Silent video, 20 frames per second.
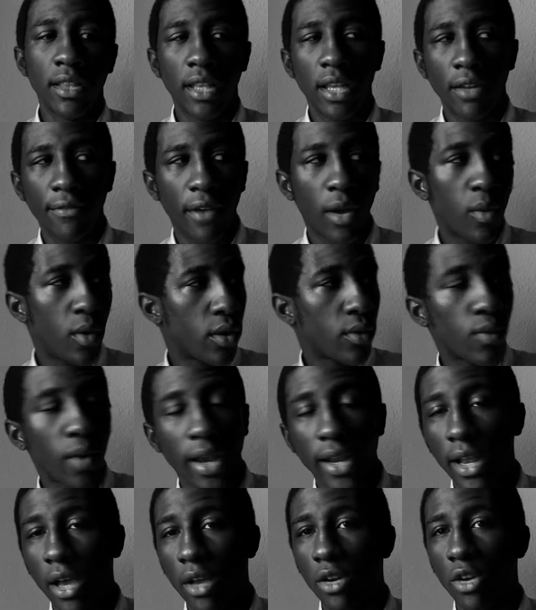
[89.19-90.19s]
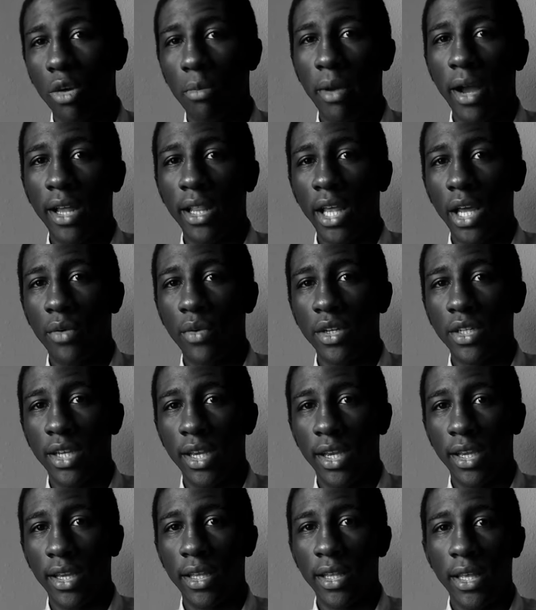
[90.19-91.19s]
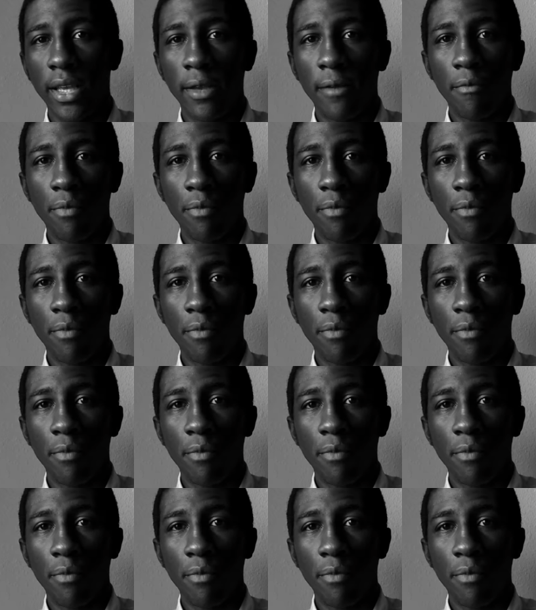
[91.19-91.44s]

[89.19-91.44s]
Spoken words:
that if I want right now to go buy a lottery ticket,